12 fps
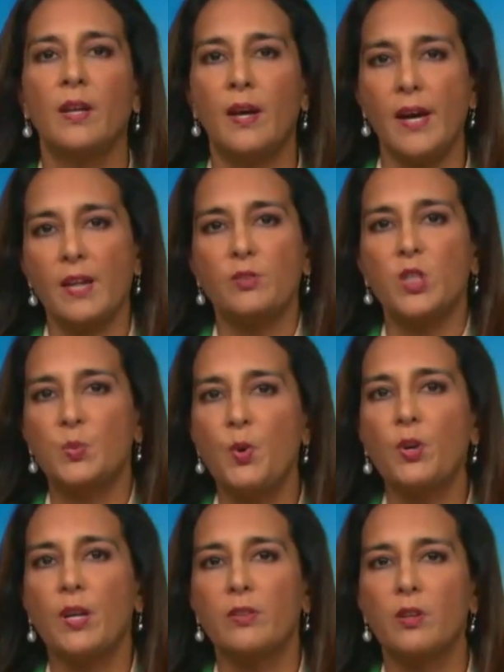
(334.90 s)
I actually
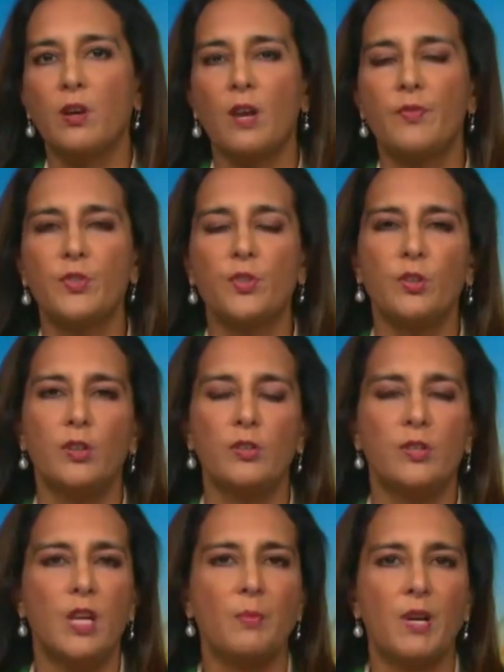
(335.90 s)
spoke at their conference earlier
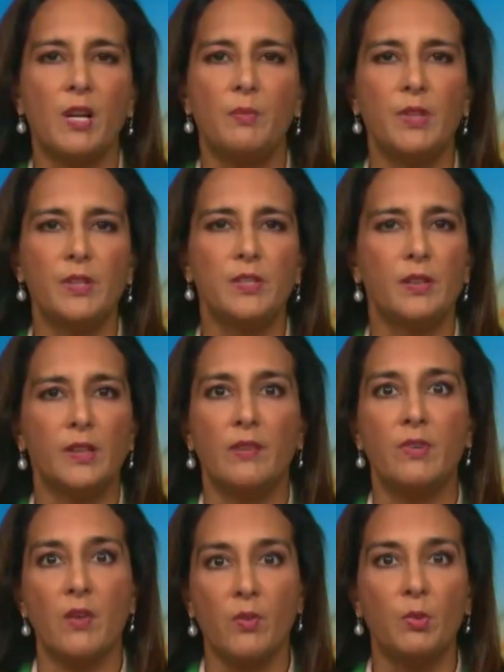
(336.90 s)
today, but I militantly have
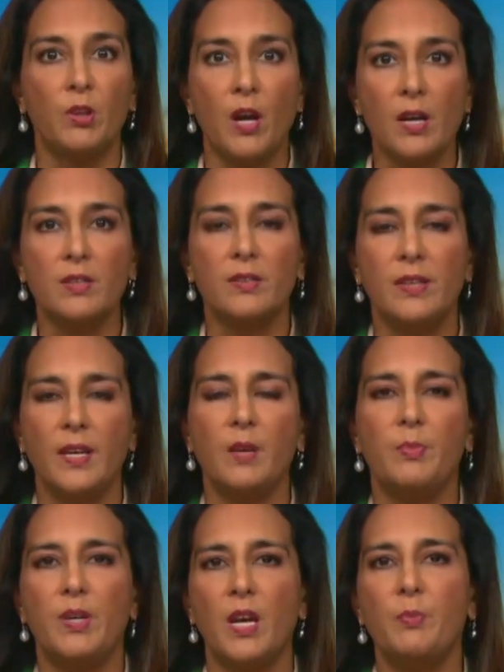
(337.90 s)
never belonged to the
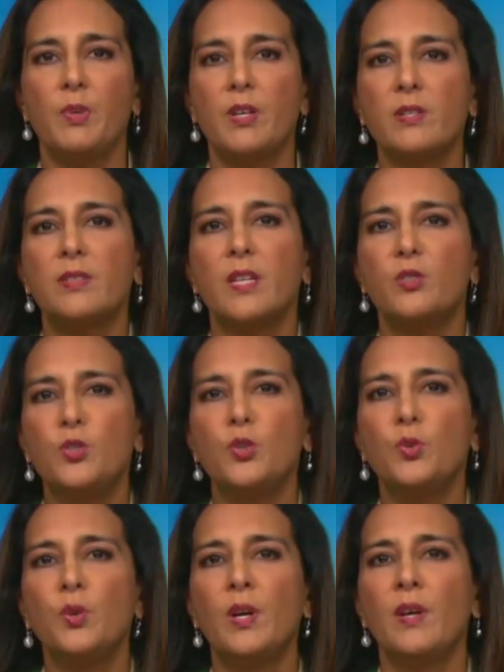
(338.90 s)
ABA because they
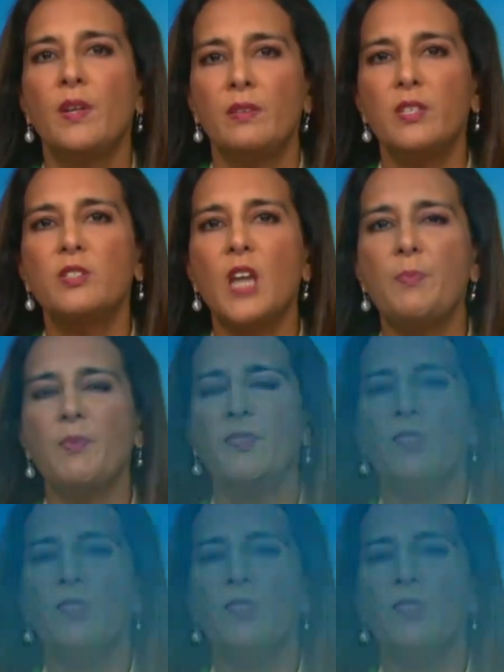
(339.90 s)
do this type of